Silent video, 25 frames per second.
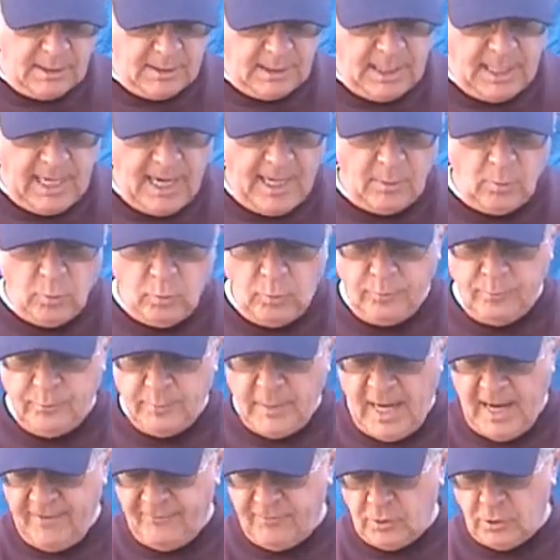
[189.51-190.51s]
And then
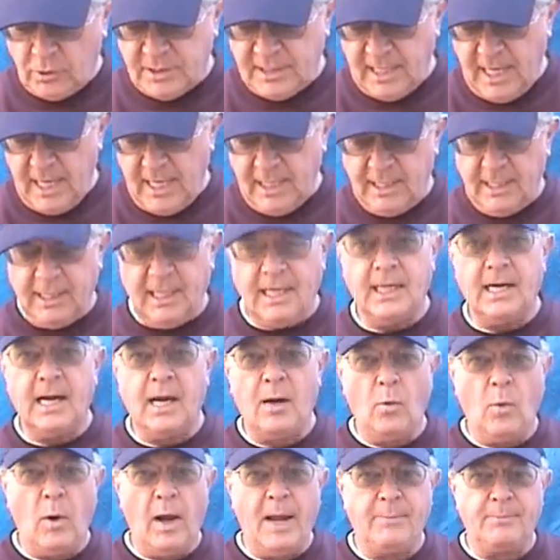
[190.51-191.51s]
after sanding it,
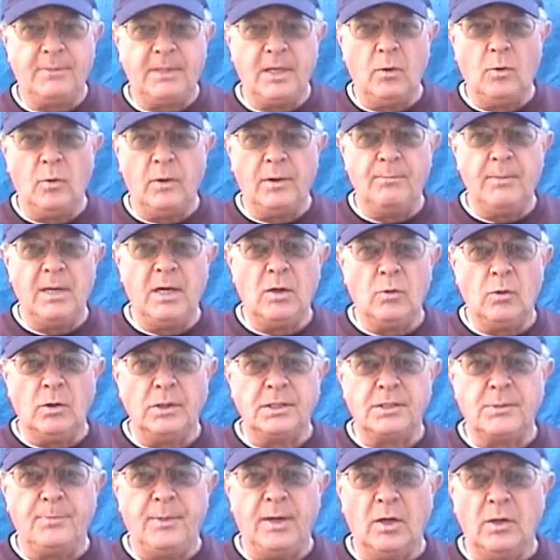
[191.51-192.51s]
I wiped it with
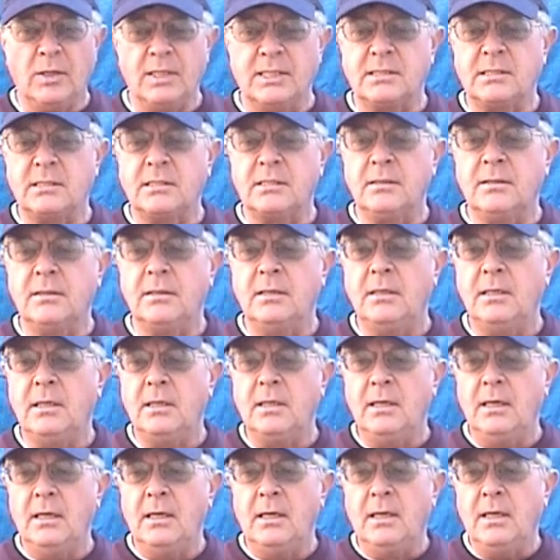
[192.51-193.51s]
mineral spirits,
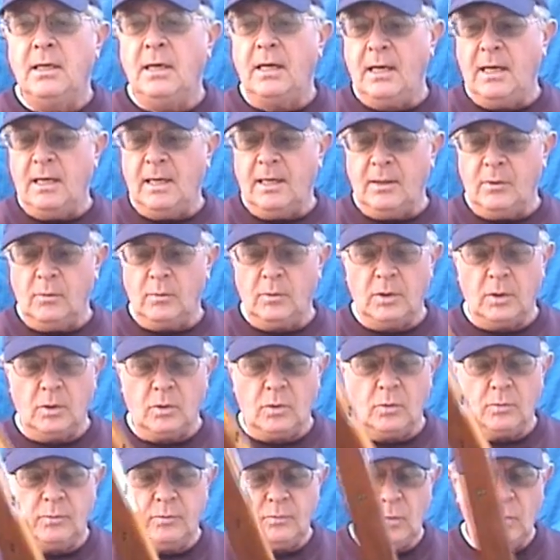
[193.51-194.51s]

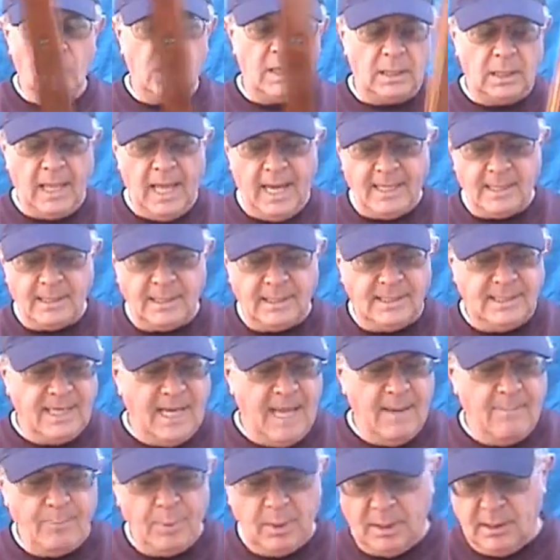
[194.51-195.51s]
with a light
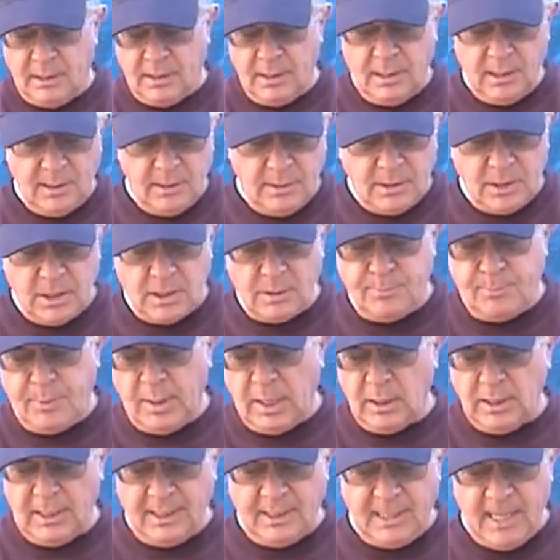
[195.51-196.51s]
dampened, just
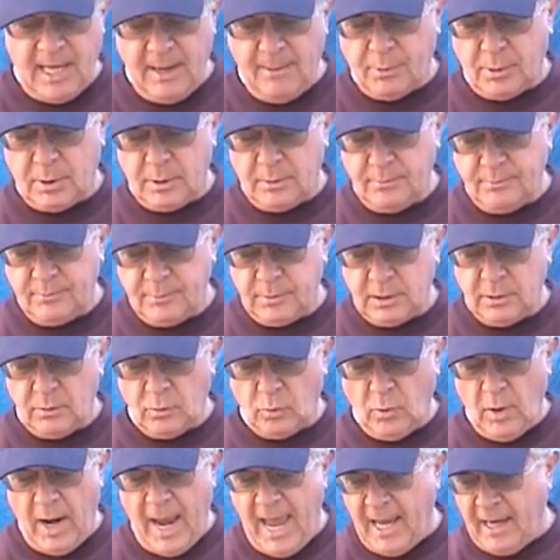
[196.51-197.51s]
barely damp
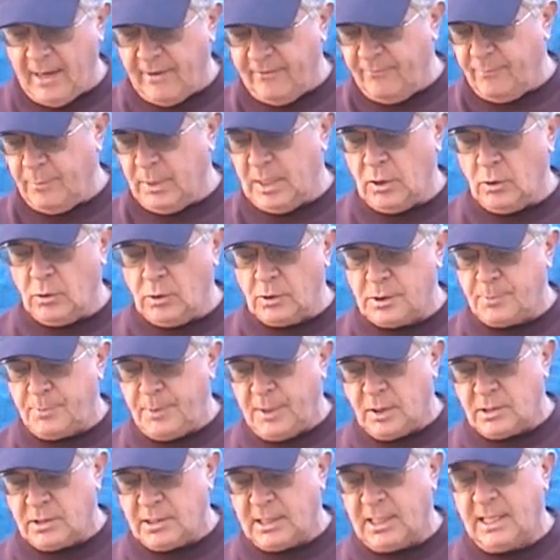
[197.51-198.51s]
rag of mineral
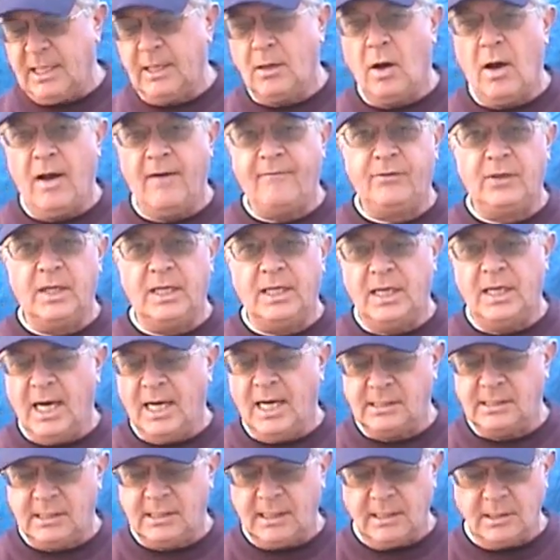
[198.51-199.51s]
spirits to get off the
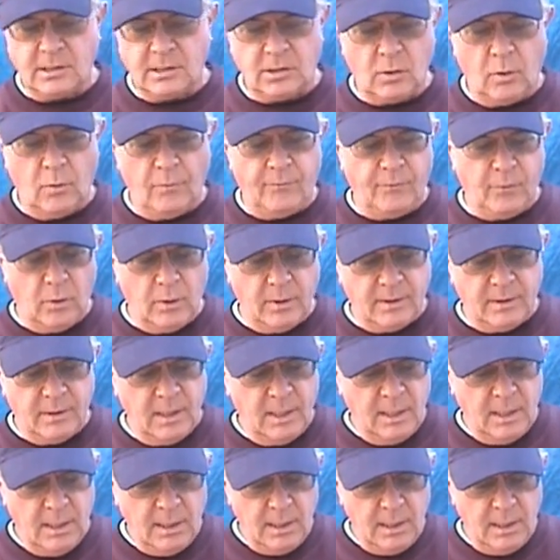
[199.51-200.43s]
dust and so forth.